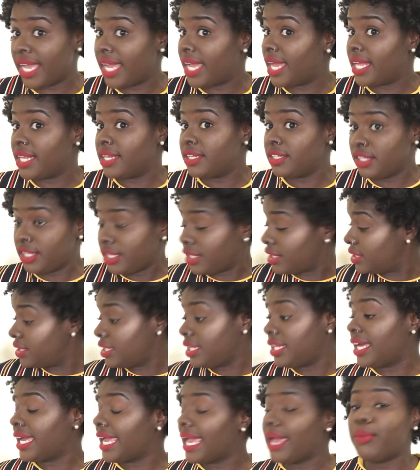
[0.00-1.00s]
and
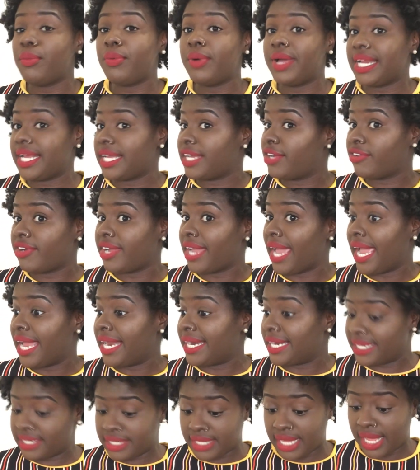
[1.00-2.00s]
look at what it
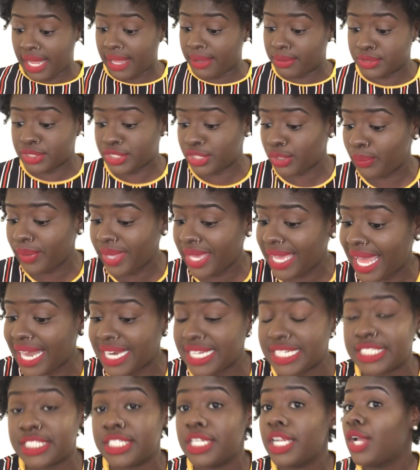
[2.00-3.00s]
created. So we
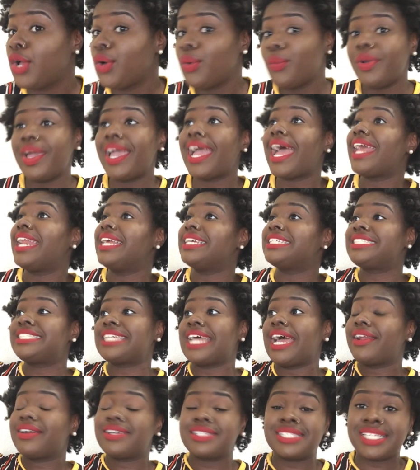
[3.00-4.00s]
gotta
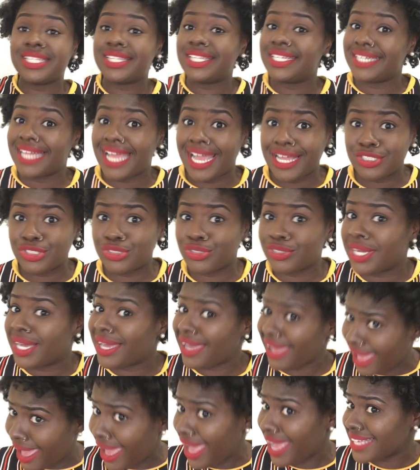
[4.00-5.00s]
shout out to the natural
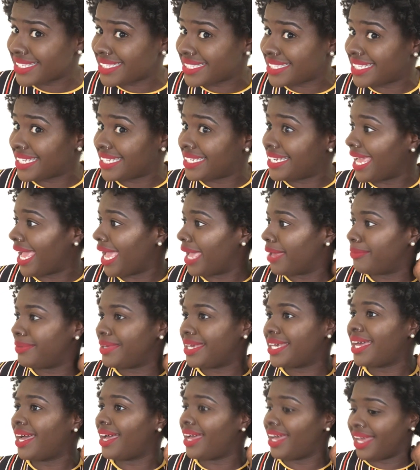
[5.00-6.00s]
gods today
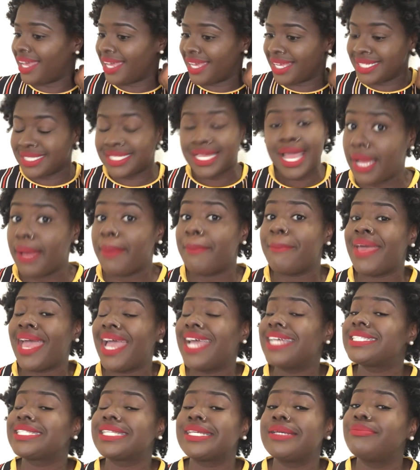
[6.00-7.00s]
because
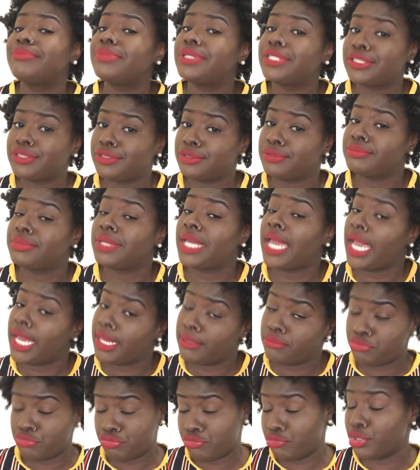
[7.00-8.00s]
Bask and Bloom
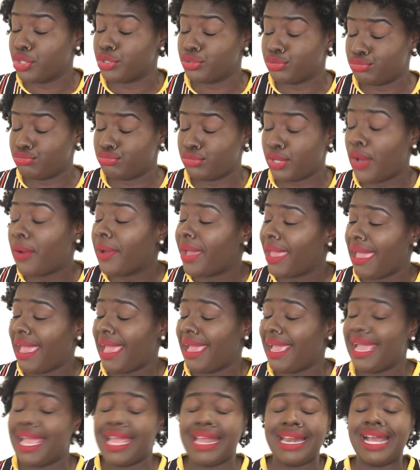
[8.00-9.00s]
came through,
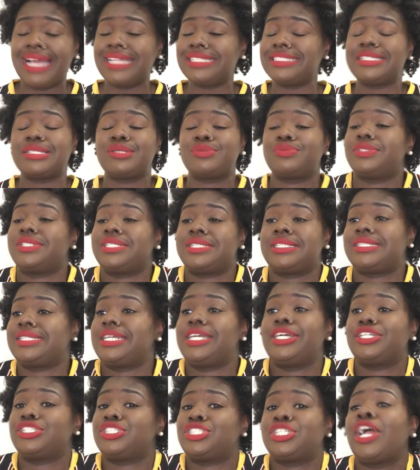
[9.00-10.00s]
okay? And I just want to
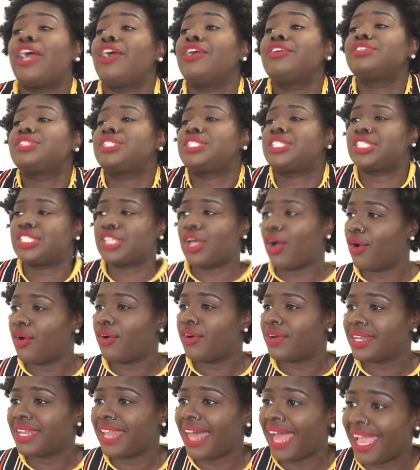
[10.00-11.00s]
sing a church
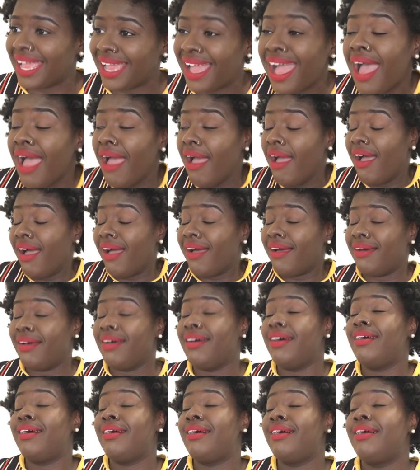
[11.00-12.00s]
song like
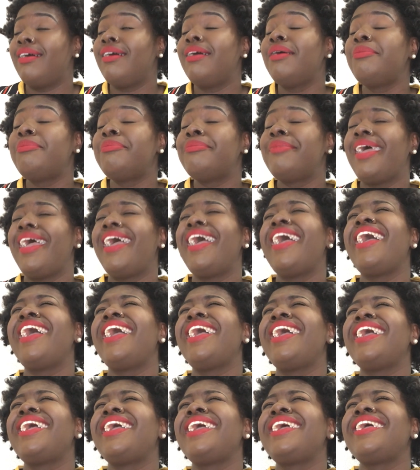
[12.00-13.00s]

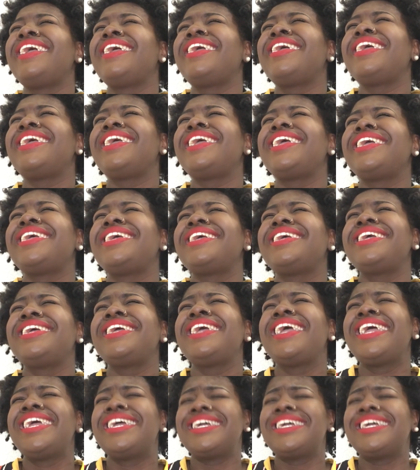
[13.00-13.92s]
Amazing